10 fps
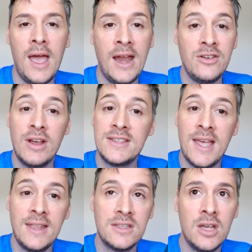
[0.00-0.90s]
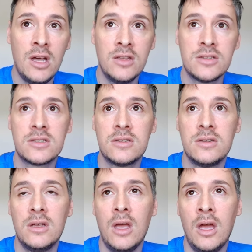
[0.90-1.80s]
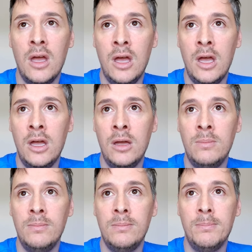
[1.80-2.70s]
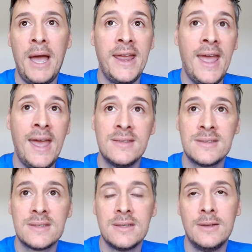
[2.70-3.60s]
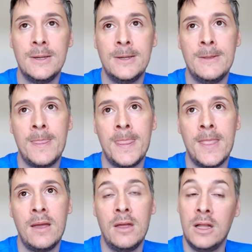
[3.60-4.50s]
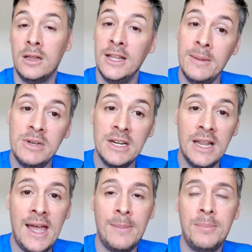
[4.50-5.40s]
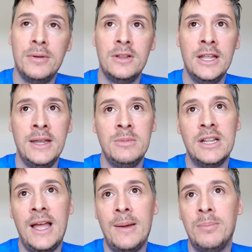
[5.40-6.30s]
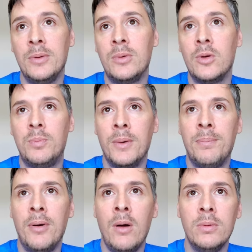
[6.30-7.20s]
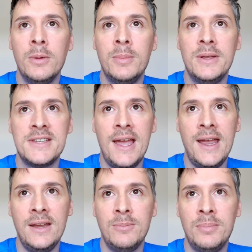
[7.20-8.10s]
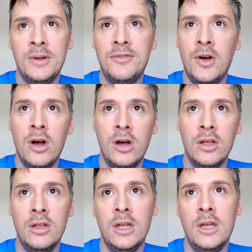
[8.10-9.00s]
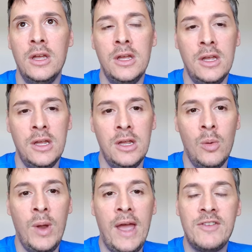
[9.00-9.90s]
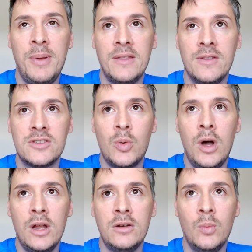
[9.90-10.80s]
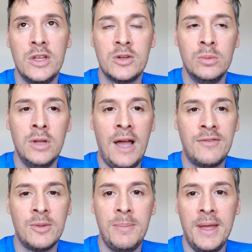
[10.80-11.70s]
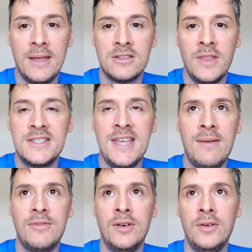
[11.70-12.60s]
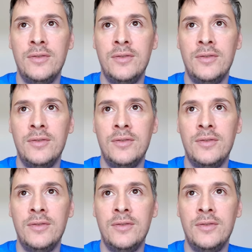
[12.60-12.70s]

Andre Santos, Paez, Liam Delap. Liam Delap probably be signed before we have to pick the squad, which will have to be picked on the 10th